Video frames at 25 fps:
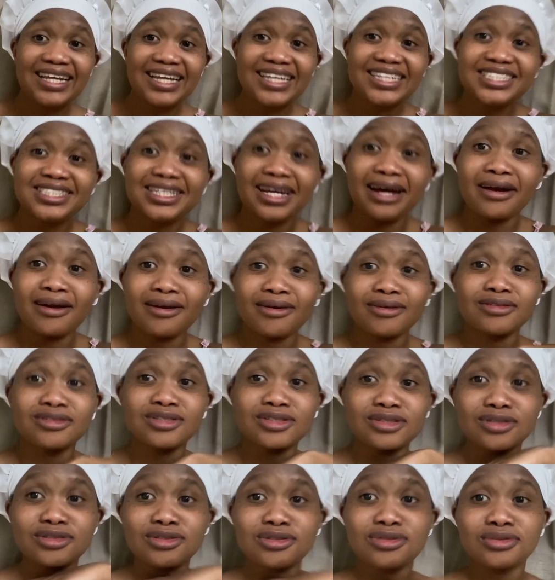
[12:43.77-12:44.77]
shout out
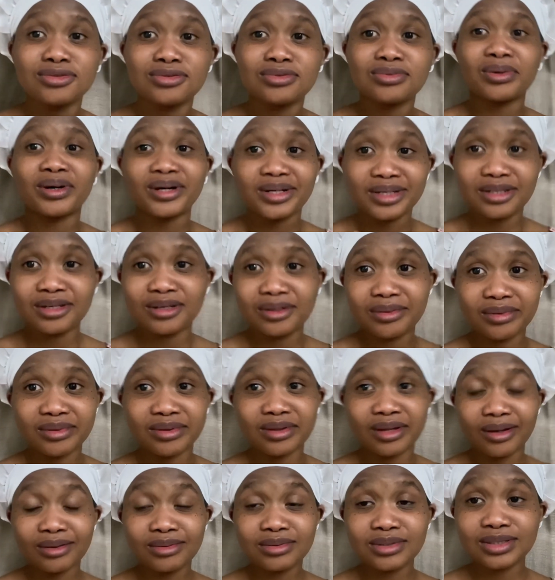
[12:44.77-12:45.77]
to one year
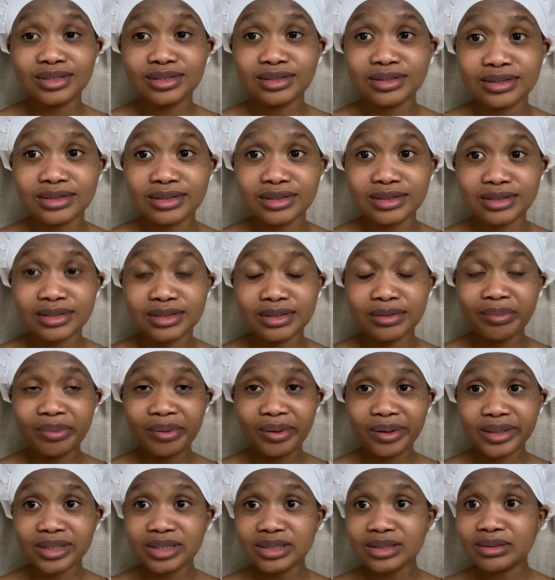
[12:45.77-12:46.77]
without
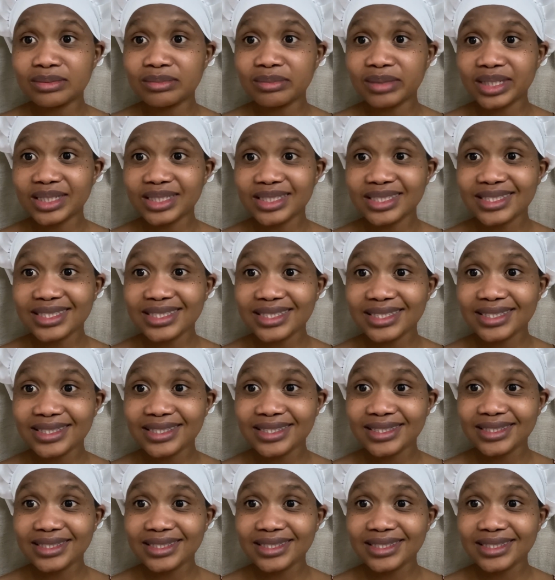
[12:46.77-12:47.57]
depression meds.